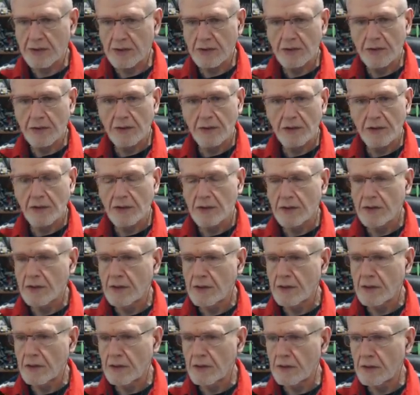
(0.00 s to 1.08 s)

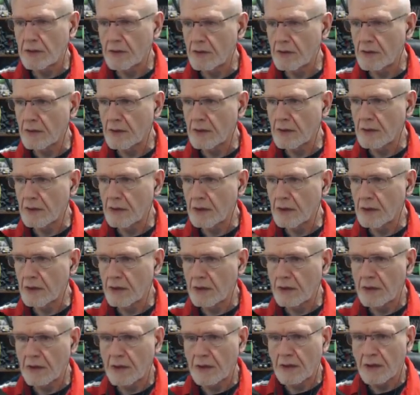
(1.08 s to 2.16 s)

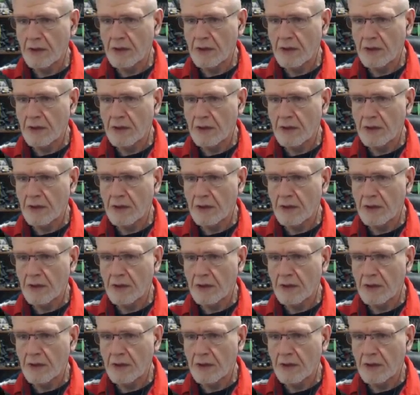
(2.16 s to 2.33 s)
No one is speaking in this clip.